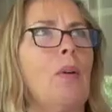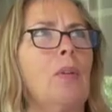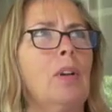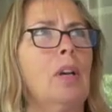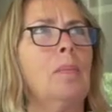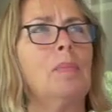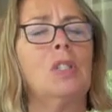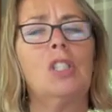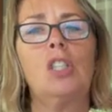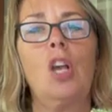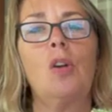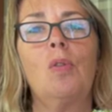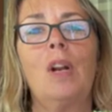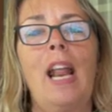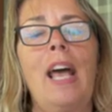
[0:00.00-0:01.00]
And I'm
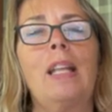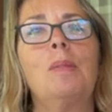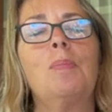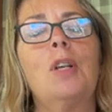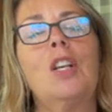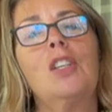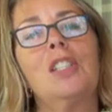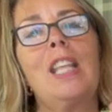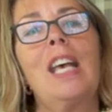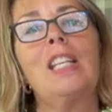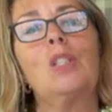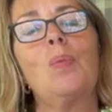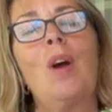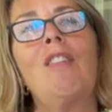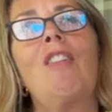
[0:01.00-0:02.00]
so glad, because
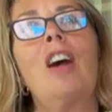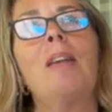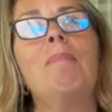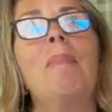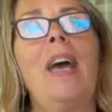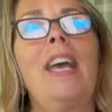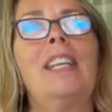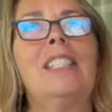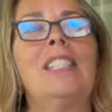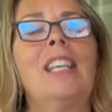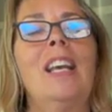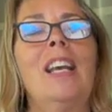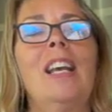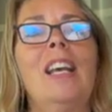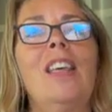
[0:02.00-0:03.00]
that's where I met
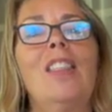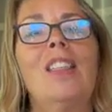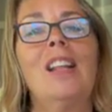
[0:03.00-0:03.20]
the